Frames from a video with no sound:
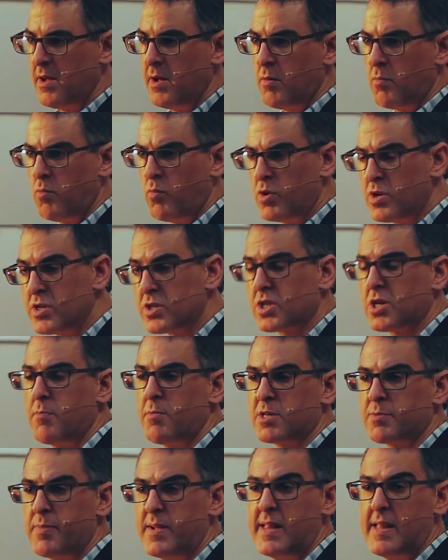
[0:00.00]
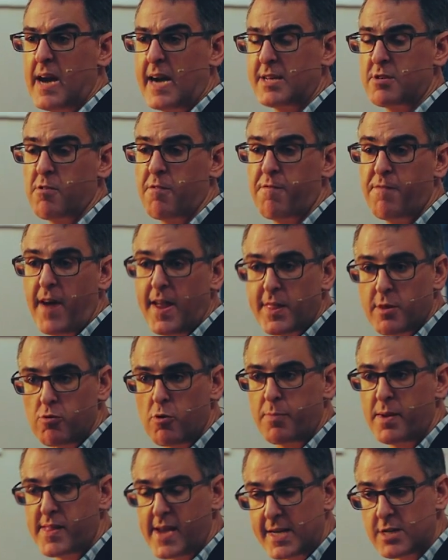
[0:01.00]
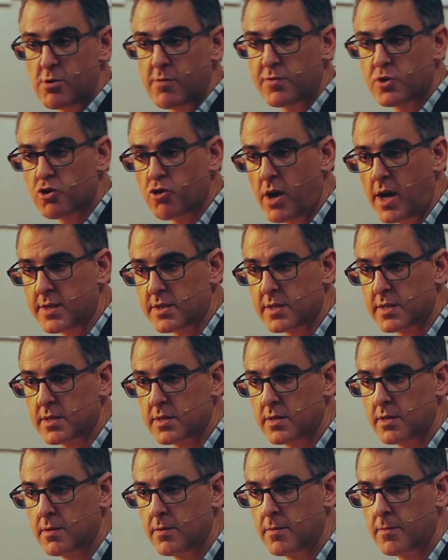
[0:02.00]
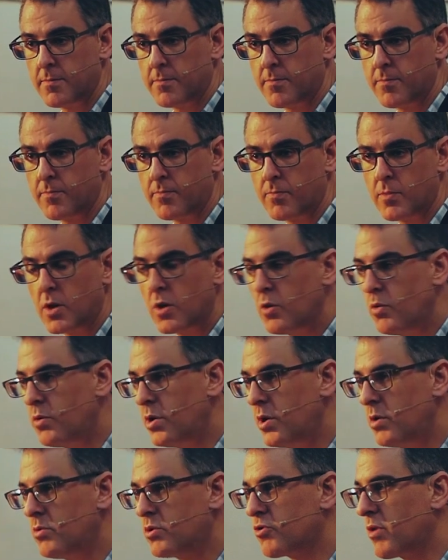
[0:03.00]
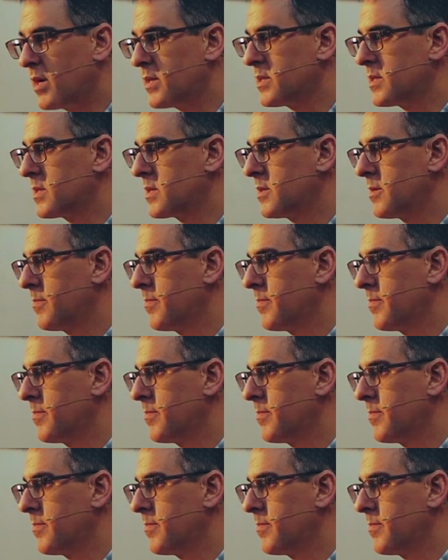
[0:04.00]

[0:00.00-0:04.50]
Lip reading: wouldn't so much be the idea of faith, it would be the idea of trust. Who do you trust?